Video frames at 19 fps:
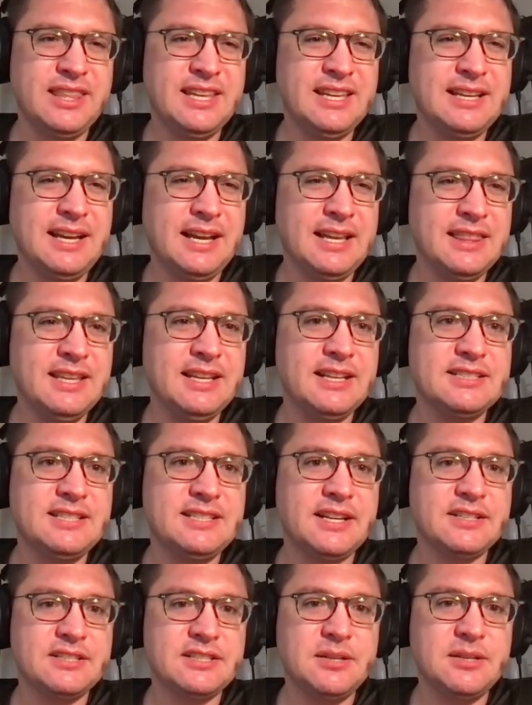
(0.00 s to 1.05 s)
I think I think
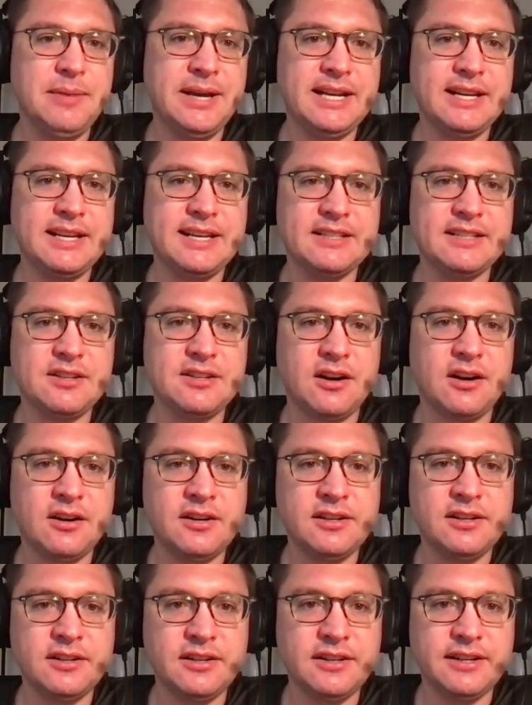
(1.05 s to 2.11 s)
psychosomatic gets
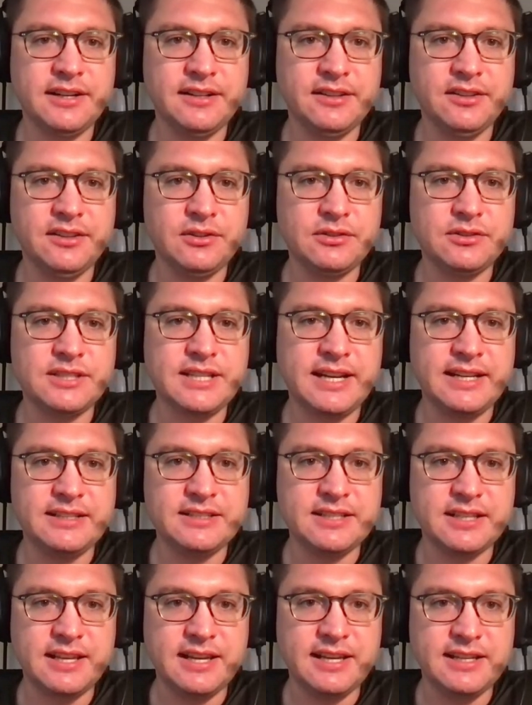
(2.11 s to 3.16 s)
harder in those
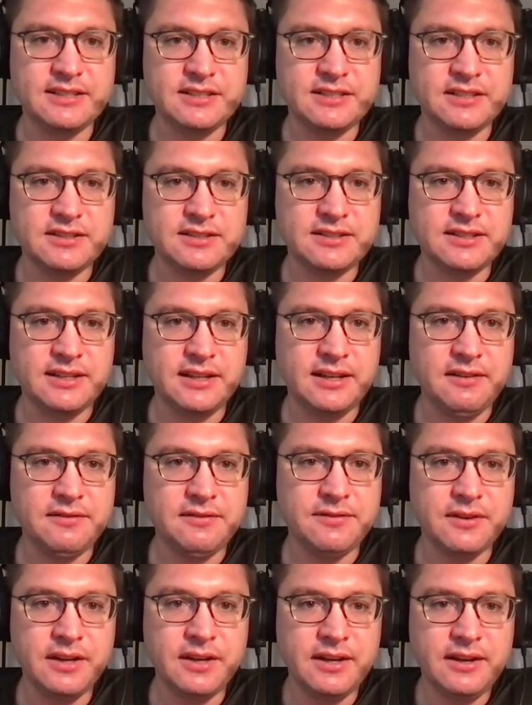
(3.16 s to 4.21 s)
kinds of cases. And
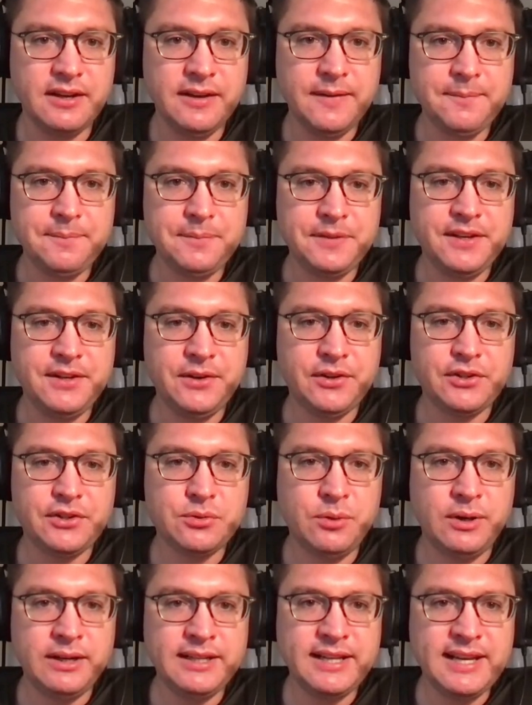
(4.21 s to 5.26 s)
I've, you know,
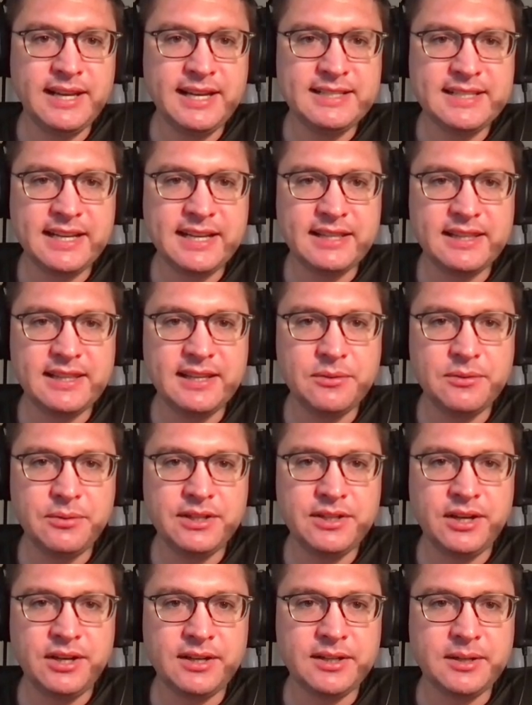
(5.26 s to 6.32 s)
there's one case I think
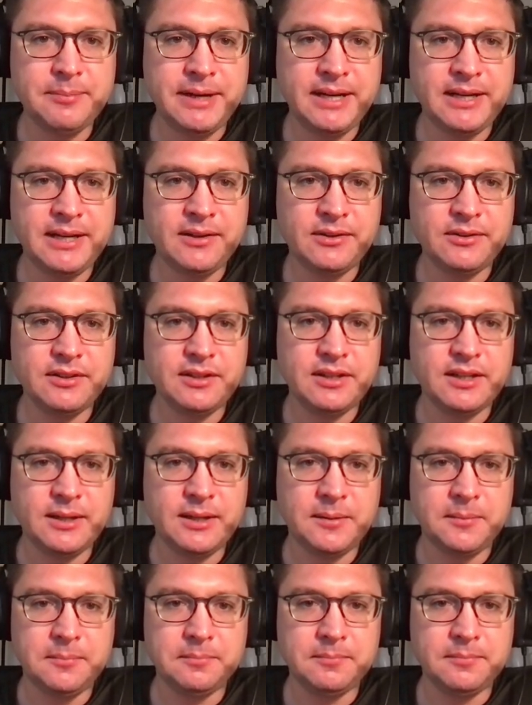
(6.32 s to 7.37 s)
we talked about
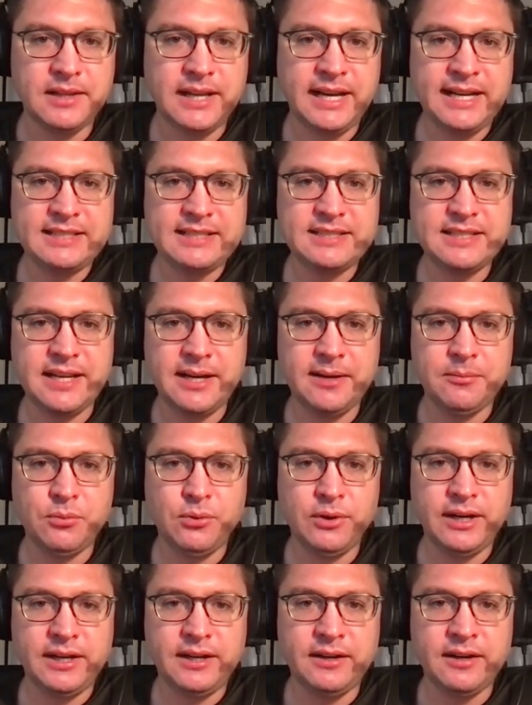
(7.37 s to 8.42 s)
um, last time
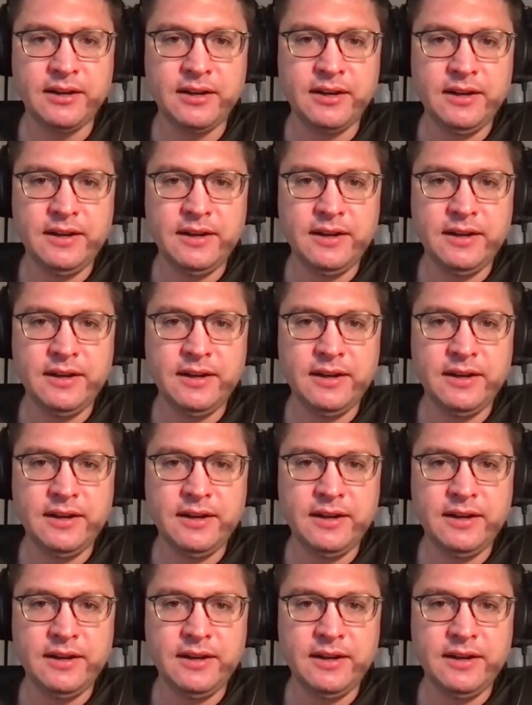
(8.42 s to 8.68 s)
where